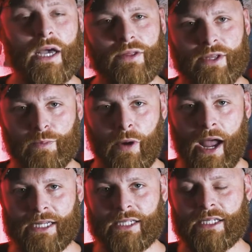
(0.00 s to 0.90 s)
This
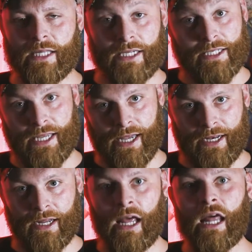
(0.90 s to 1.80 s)
practice, they
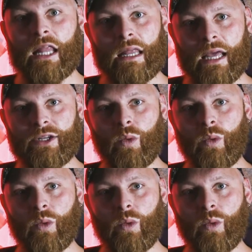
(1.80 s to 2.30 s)
said, led